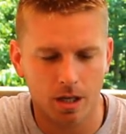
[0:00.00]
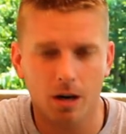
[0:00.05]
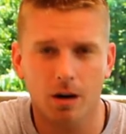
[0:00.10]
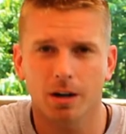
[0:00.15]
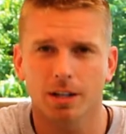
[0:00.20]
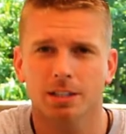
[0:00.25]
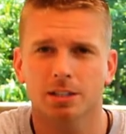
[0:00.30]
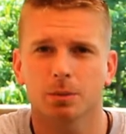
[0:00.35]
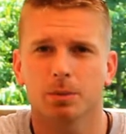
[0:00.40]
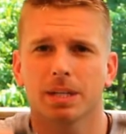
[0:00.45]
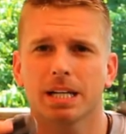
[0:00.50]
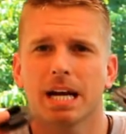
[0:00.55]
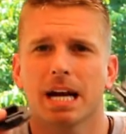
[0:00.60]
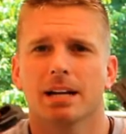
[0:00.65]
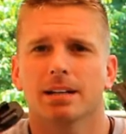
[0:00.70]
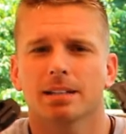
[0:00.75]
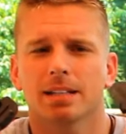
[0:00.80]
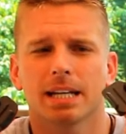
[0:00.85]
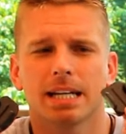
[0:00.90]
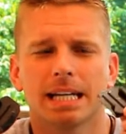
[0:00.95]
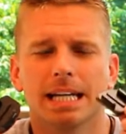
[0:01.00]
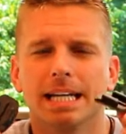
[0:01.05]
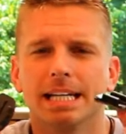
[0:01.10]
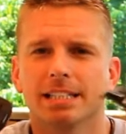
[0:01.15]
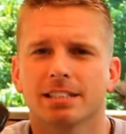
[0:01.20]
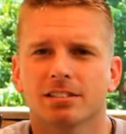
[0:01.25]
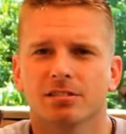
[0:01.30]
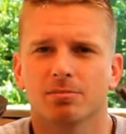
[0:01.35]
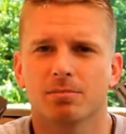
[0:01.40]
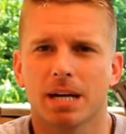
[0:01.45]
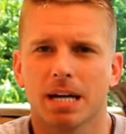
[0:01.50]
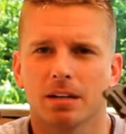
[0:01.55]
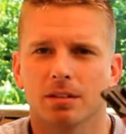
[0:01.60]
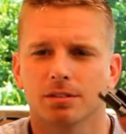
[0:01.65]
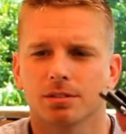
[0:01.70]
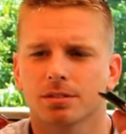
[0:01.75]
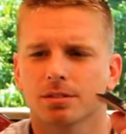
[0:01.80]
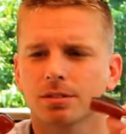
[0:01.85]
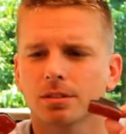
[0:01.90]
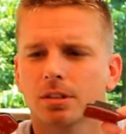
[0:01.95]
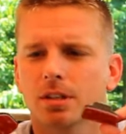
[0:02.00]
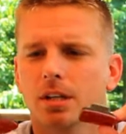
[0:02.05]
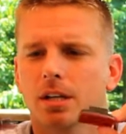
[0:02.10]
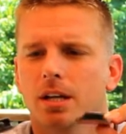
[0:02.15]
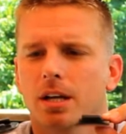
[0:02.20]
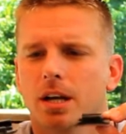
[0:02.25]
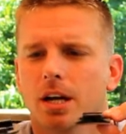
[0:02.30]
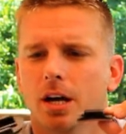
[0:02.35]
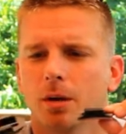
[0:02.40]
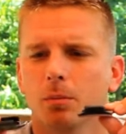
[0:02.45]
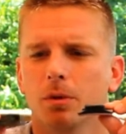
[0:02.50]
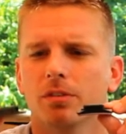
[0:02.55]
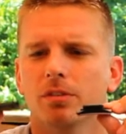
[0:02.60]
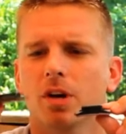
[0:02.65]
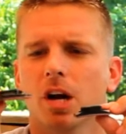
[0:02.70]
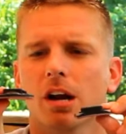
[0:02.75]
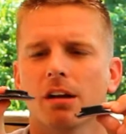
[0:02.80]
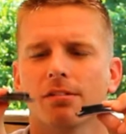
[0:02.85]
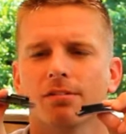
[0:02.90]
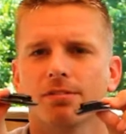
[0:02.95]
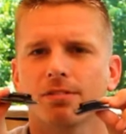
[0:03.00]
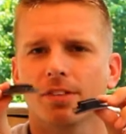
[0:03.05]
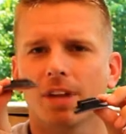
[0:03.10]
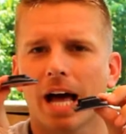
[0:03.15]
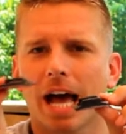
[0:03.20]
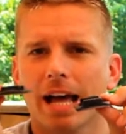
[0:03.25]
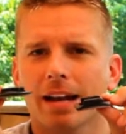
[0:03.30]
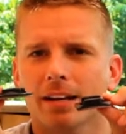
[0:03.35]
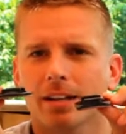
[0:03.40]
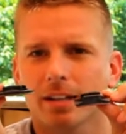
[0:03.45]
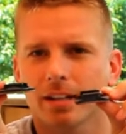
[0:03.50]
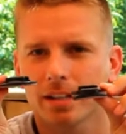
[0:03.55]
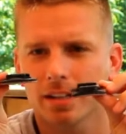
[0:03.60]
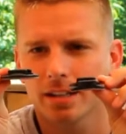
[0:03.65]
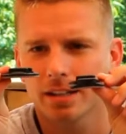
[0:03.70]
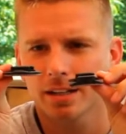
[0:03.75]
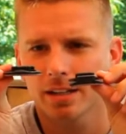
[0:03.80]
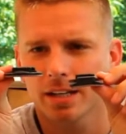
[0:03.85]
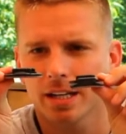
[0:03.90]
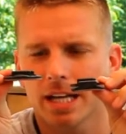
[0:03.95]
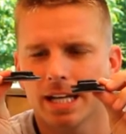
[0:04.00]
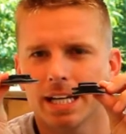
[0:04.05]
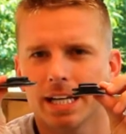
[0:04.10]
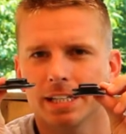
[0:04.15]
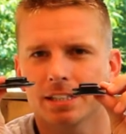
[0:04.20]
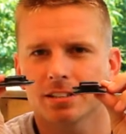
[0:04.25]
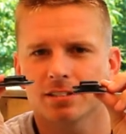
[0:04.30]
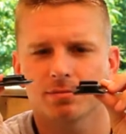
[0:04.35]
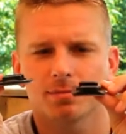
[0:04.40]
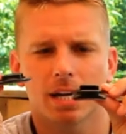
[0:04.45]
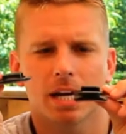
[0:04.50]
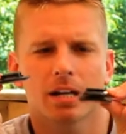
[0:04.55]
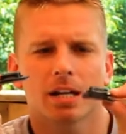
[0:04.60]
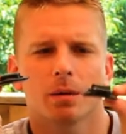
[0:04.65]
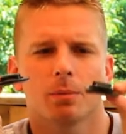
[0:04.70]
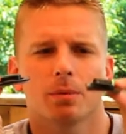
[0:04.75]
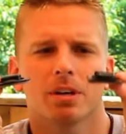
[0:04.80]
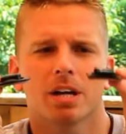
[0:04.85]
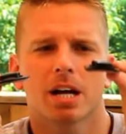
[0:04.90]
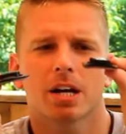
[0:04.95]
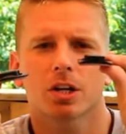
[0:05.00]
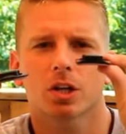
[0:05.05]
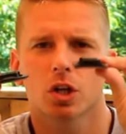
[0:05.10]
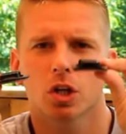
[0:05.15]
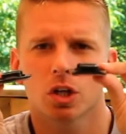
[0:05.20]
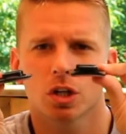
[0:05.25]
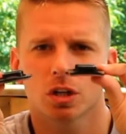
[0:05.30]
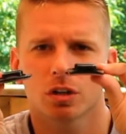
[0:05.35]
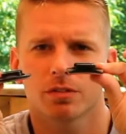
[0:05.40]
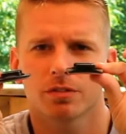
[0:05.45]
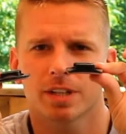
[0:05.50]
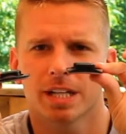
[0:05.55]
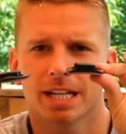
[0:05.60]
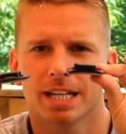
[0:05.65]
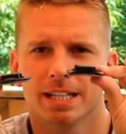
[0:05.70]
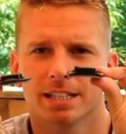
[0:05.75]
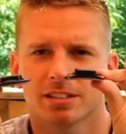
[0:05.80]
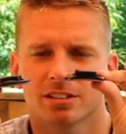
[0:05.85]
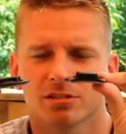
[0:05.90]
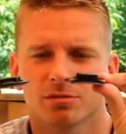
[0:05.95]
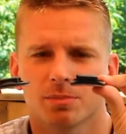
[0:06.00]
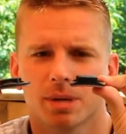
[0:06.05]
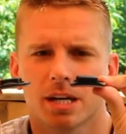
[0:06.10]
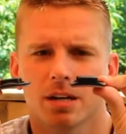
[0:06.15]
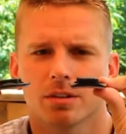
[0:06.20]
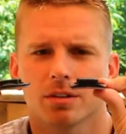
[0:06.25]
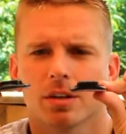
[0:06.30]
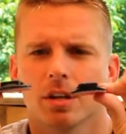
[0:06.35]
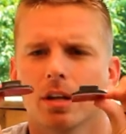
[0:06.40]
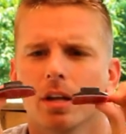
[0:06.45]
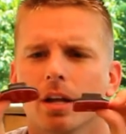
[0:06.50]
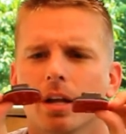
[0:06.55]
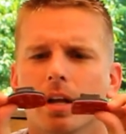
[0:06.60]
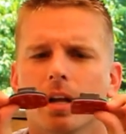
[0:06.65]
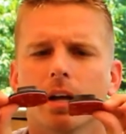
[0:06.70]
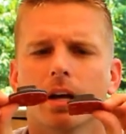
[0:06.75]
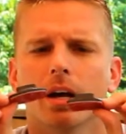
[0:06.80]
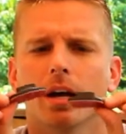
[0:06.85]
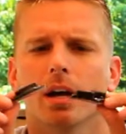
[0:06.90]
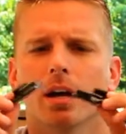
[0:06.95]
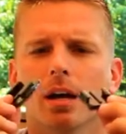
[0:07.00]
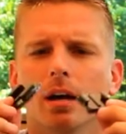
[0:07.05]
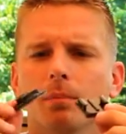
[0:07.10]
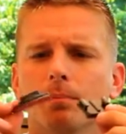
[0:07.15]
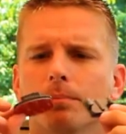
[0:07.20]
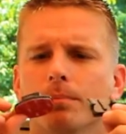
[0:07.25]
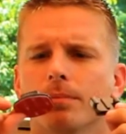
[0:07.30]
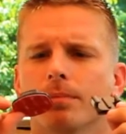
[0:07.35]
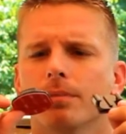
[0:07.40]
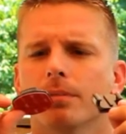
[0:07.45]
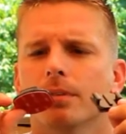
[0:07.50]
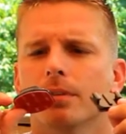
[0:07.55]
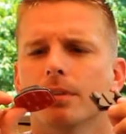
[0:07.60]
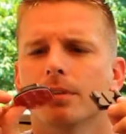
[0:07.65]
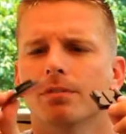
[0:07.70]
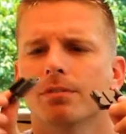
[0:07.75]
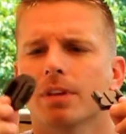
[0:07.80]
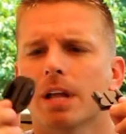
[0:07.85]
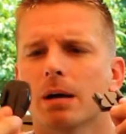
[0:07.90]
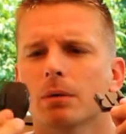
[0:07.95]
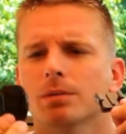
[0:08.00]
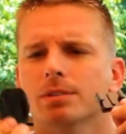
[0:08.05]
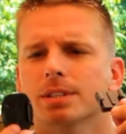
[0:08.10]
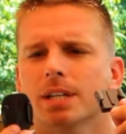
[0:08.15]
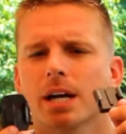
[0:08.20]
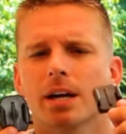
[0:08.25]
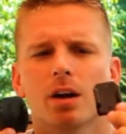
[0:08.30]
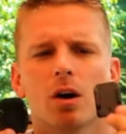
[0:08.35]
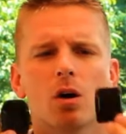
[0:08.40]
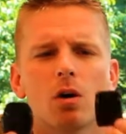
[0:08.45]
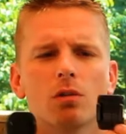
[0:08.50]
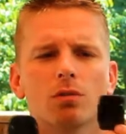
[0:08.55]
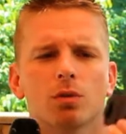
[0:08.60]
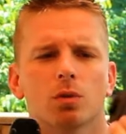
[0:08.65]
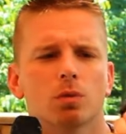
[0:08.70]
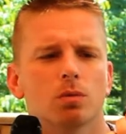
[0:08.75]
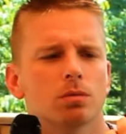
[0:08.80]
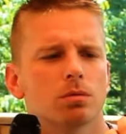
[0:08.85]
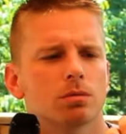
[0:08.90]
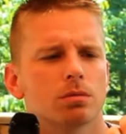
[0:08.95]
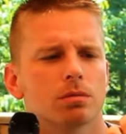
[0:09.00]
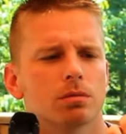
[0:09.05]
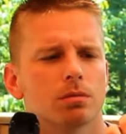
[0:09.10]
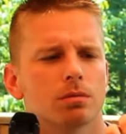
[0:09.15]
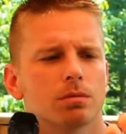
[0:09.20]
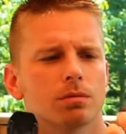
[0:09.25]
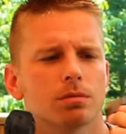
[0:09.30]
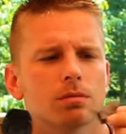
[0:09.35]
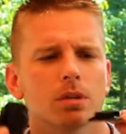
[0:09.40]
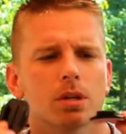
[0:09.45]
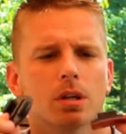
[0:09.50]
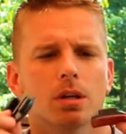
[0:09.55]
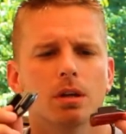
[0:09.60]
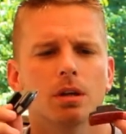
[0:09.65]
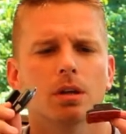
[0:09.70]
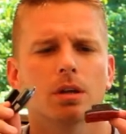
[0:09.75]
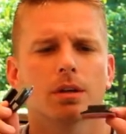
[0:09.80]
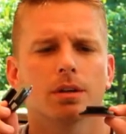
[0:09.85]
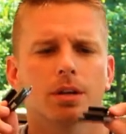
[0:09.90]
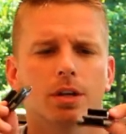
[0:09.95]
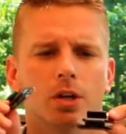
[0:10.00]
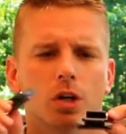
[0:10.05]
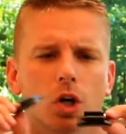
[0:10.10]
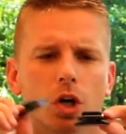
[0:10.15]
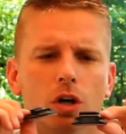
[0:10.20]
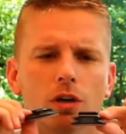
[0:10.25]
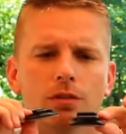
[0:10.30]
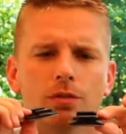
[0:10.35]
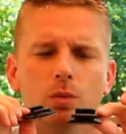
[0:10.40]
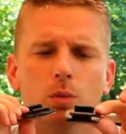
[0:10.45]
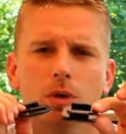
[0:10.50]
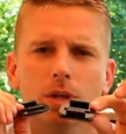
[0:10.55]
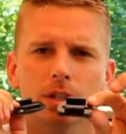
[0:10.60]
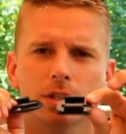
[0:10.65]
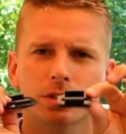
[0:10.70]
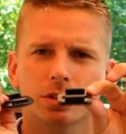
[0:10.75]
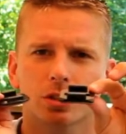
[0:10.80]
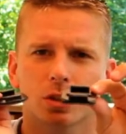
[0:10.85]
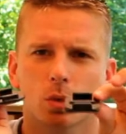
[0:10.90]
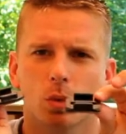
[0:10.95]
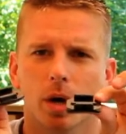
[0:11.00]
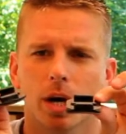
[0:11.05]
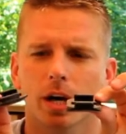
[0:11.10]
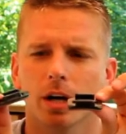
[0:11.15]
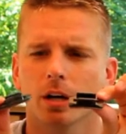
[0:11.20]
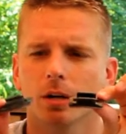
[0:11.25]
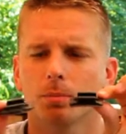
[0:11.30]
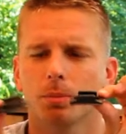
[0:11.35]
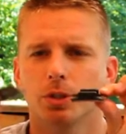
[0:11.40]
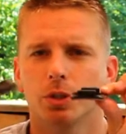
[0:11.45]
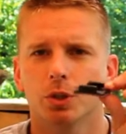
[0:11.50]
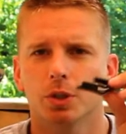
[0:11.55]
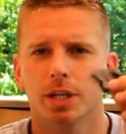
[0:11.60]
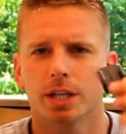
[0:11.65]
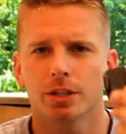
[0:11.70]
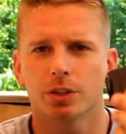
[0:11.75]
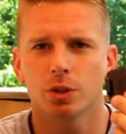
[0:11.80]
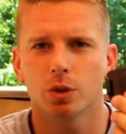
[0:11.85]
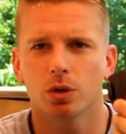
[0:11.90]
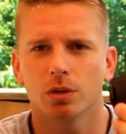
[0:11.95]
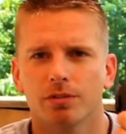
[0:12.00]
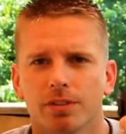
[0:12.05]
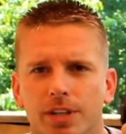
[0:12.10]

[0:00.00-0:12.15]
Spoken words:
Alright, so we got adhesive mounts. We've got a flat adhesive mount and we got a curved adhesive mount. The flat one's kind of oval, the curved one is square, but you get 2